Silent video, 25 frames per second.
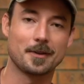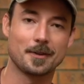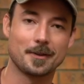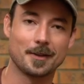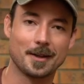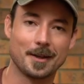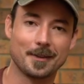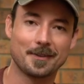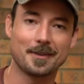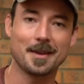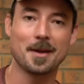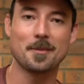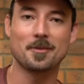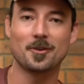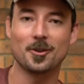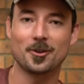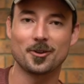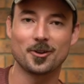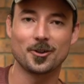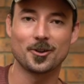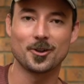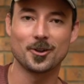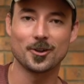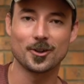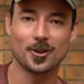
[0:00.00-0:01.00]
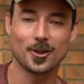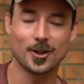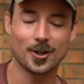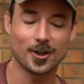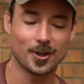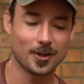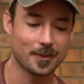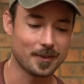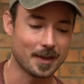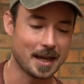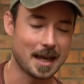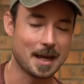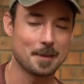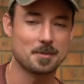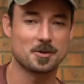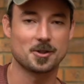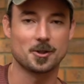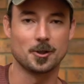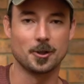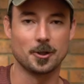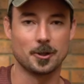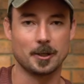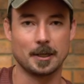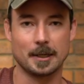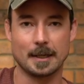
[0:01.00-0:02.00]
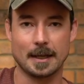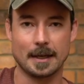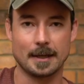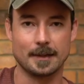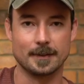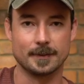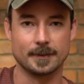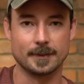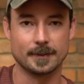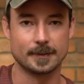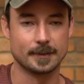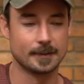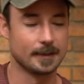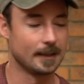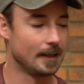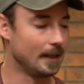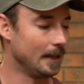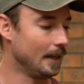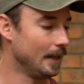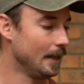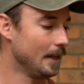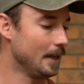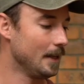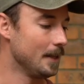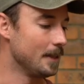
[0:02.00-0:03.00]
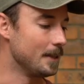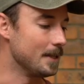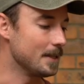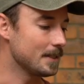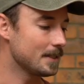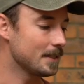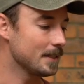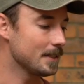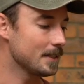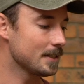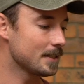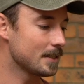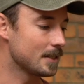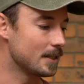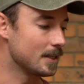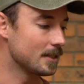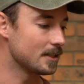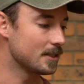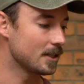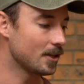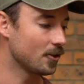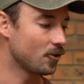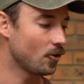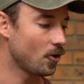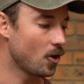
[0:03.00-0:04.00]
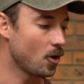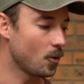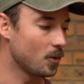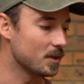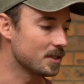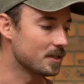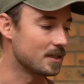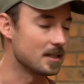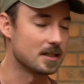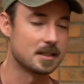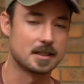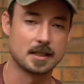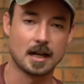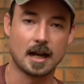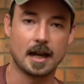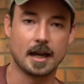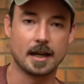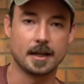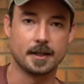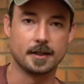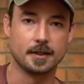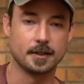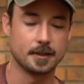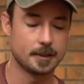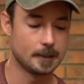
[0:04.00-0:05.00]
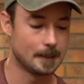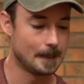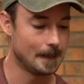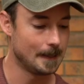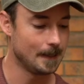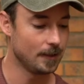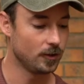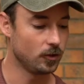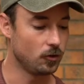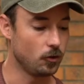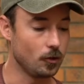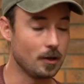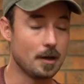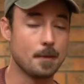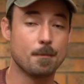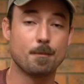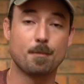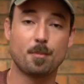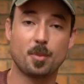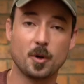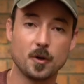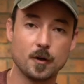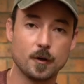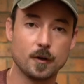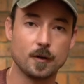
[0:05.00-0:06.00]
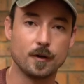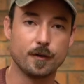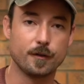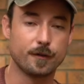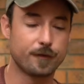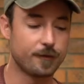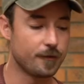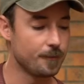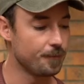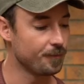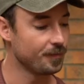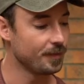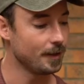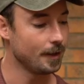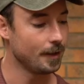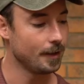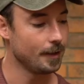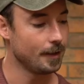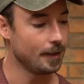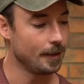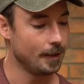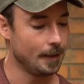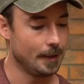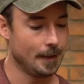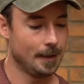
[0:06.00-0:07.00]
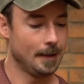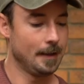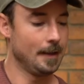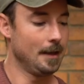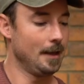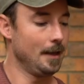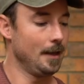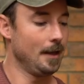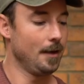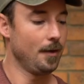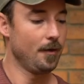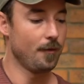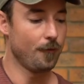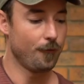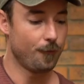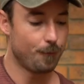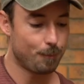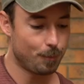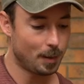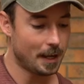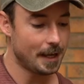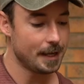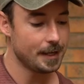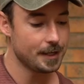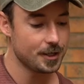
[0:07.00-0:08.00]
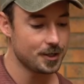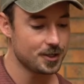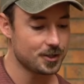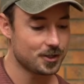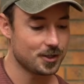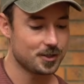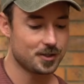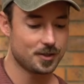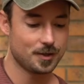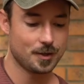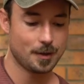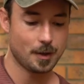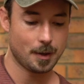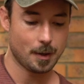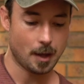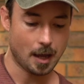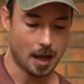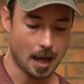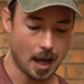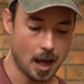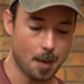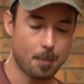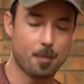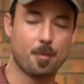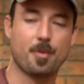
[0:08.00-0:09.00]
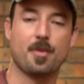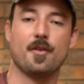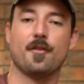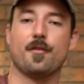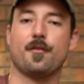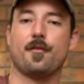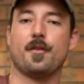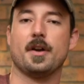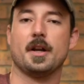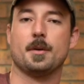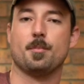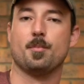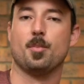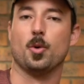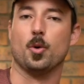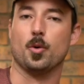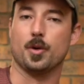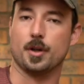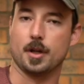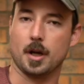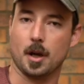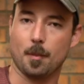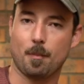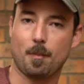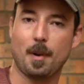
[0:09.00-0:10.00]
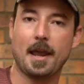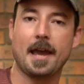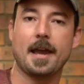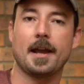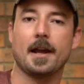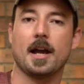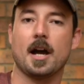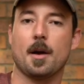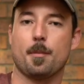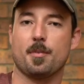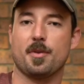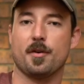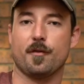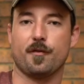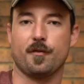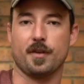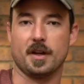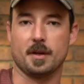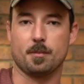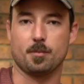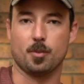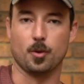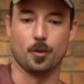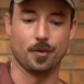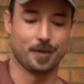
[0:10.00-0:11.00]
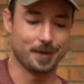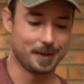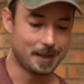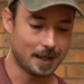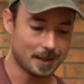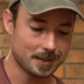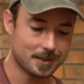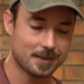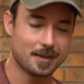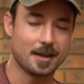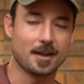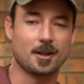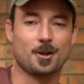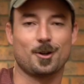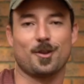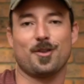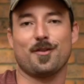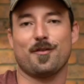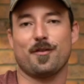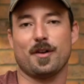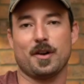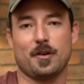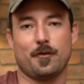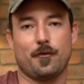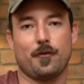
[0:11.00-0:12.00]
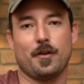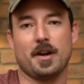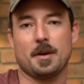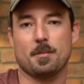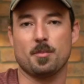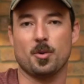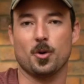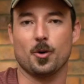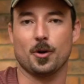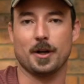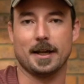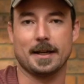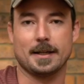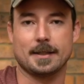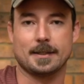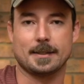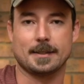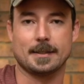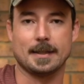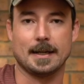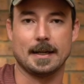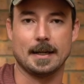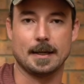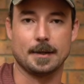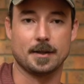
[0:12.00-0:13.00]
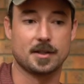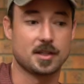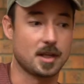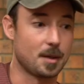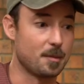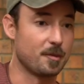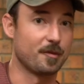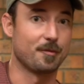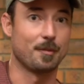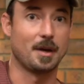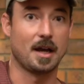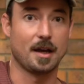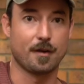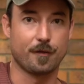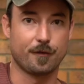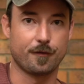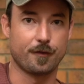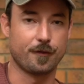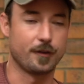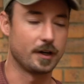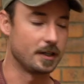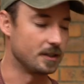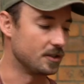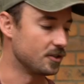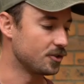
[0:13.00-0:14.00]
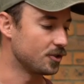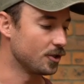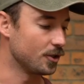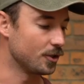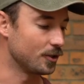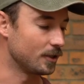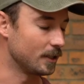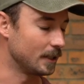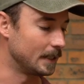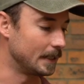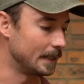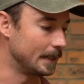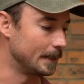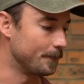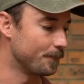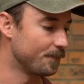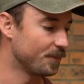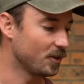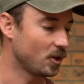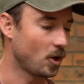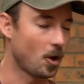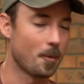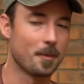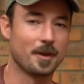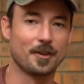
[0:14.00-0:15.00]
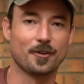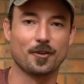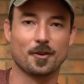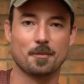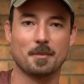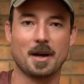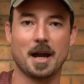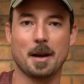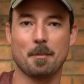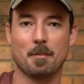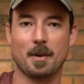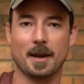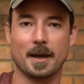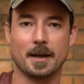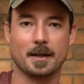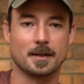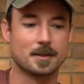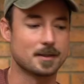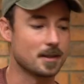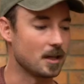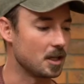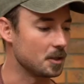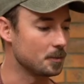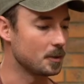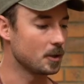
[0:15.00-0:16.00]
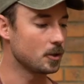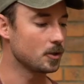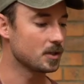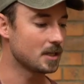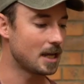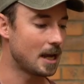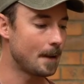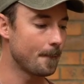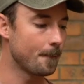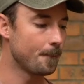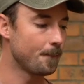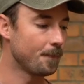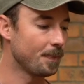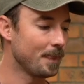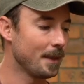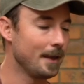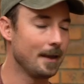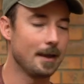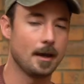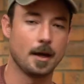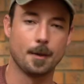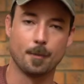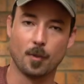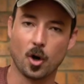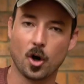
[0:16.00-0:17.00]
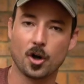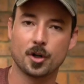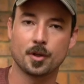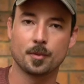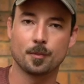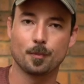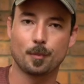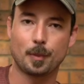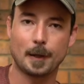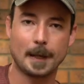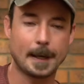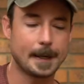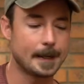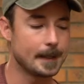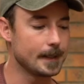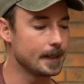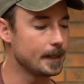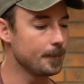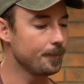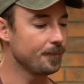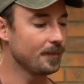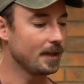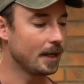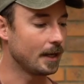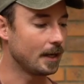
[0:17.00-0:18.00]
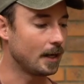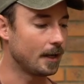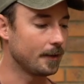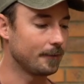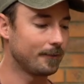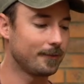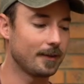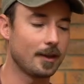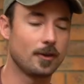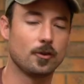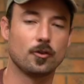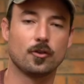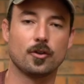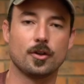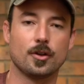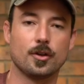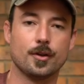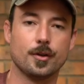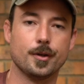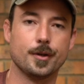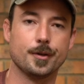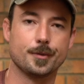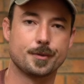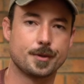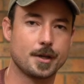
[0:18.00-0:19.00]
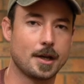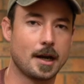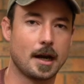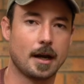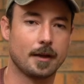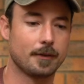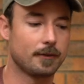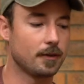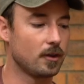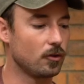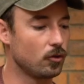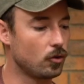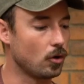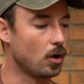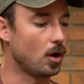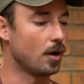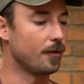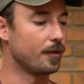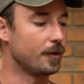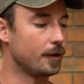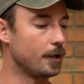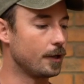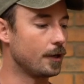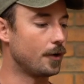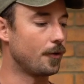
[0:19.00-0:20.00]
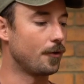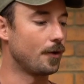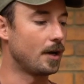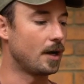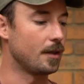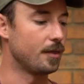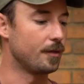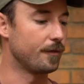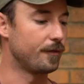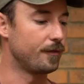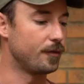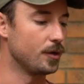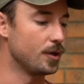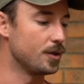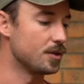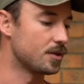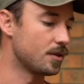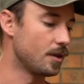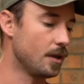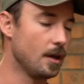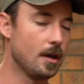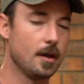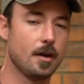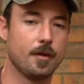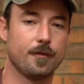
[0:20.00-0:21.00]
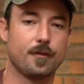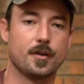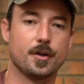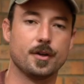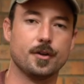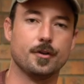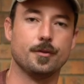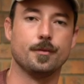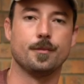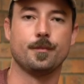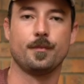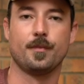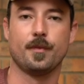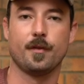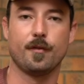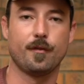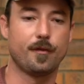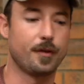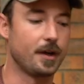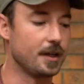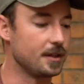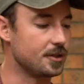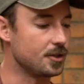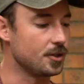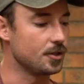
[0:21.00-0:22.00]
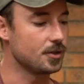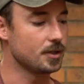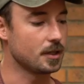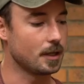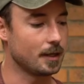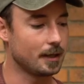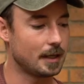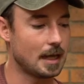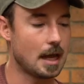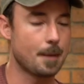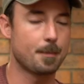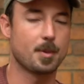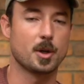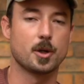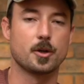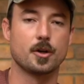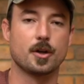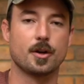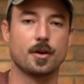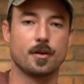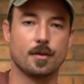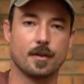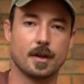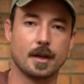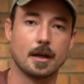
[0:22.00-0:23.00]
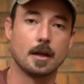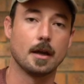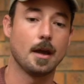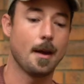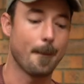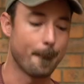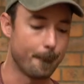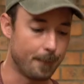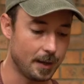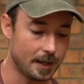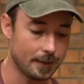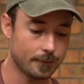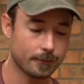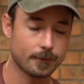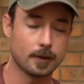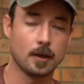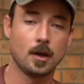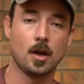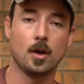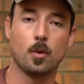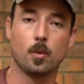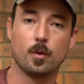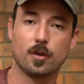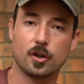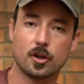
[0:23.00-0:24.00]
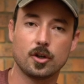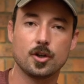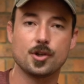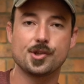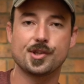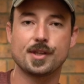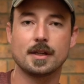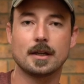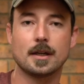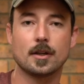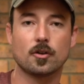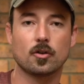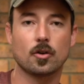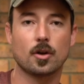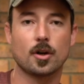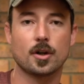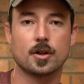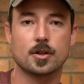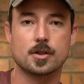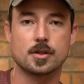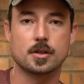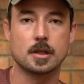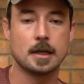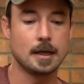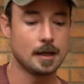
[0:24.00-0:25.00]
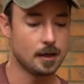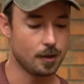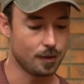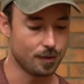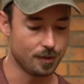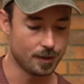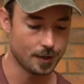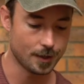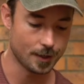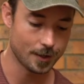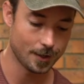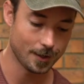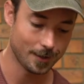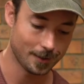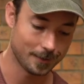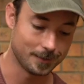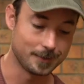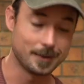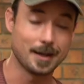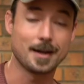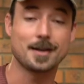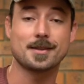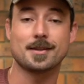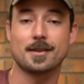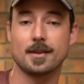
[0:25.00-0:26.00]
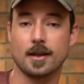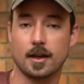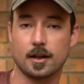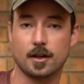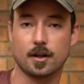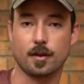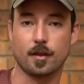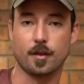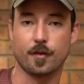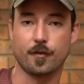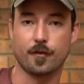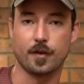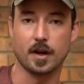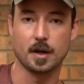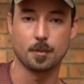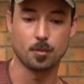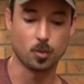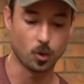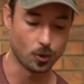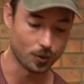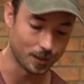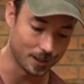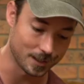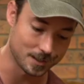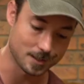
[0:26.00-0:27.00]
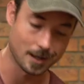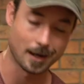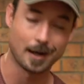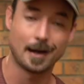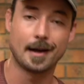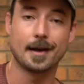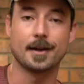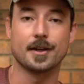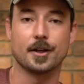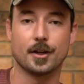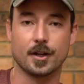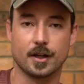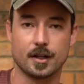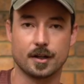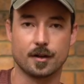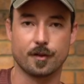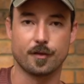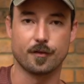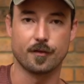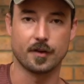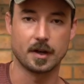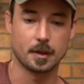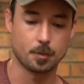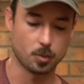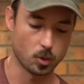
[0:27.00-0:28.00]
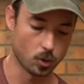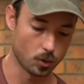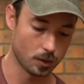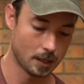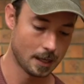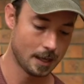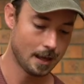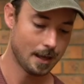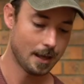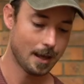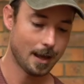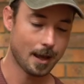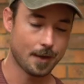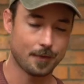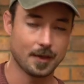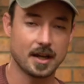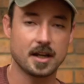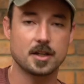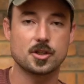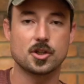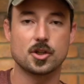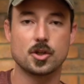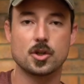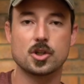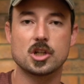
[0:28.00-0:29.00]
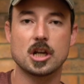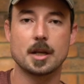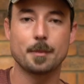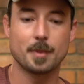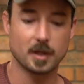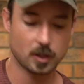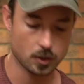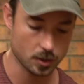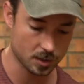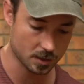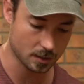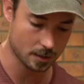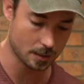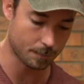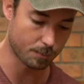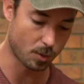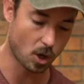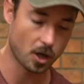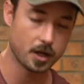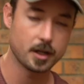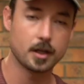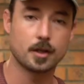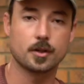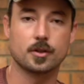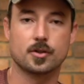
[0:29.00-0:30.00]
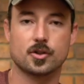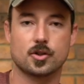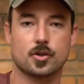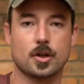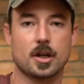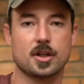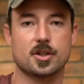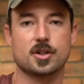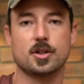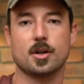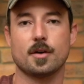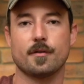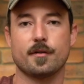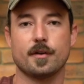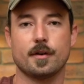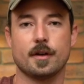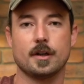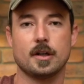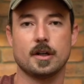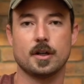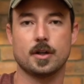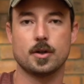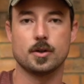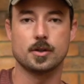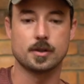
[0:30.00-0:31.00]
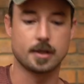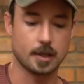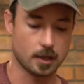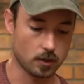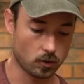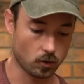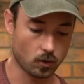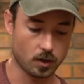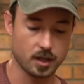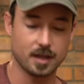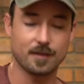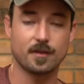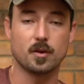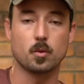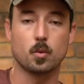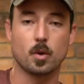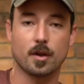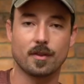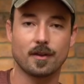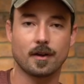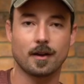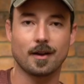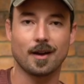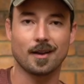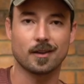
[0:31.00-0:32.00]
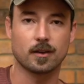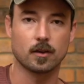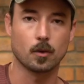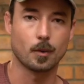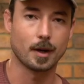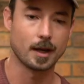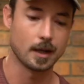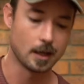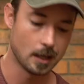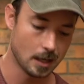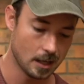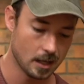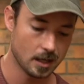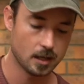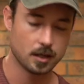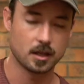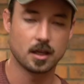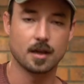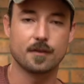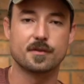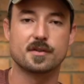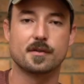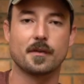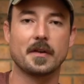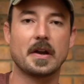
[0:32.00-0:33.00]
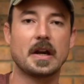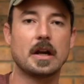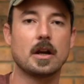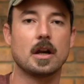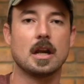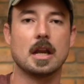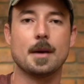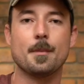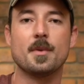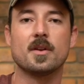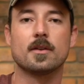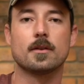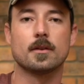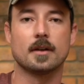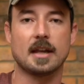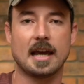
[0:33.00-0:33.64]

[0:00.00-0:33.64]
attempted to do here, they absolutely nailed it. This guitar was designed to improve players up the fretboard, playing up the fretboard, the dusty end of the fretboard, as some of my friends certainly comment on my playing style, because I'm a Martin player and I tend to hover around the first few frets using a capo here and there. But with acoustic guitars, the dusty end of the fretboard is the higher end of the fretboard. And that is usually because the body construction of an acoustic guitar, even with a cutaway, gives very limited